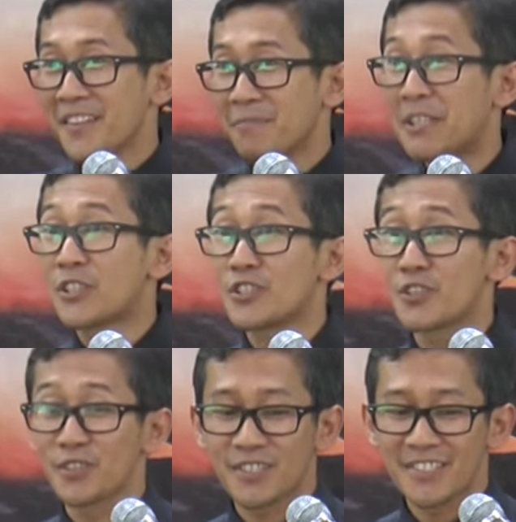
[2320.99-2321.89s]

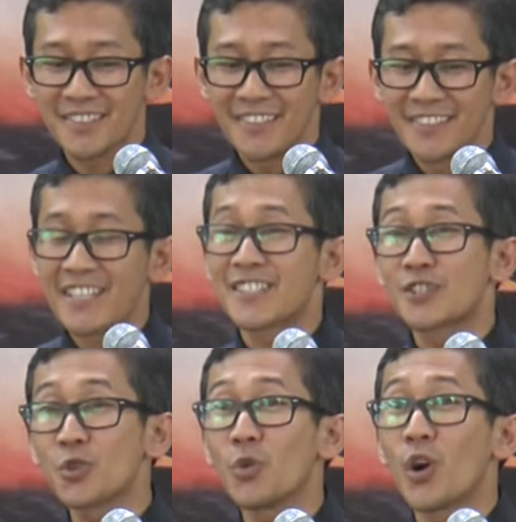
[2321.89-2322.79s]
Betelgeuse that's
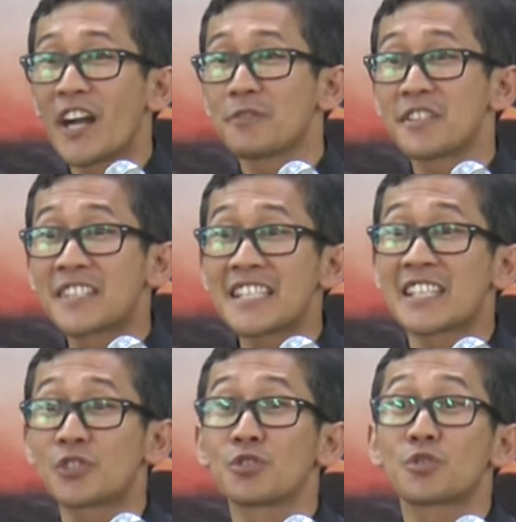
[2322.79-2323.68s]

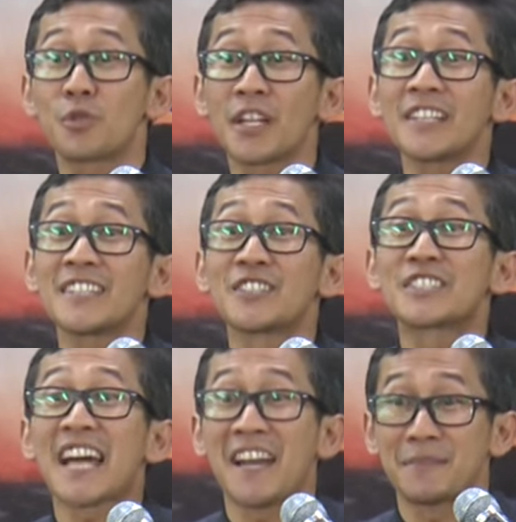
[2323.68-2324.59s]
262 trillion
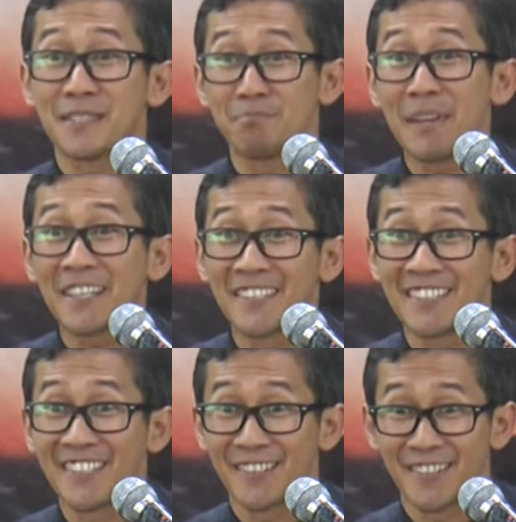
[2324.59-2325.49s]
times bigger
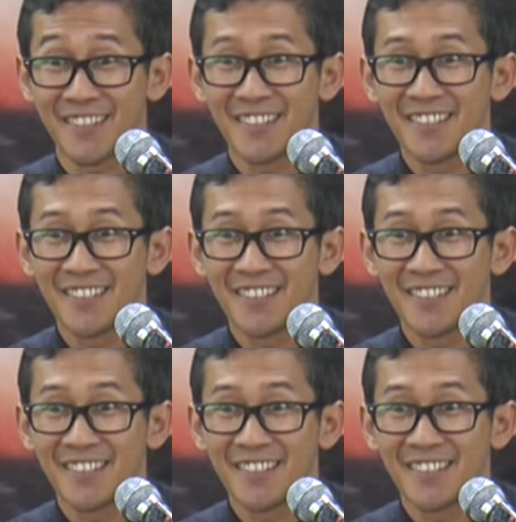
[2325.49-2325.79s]
than the earth.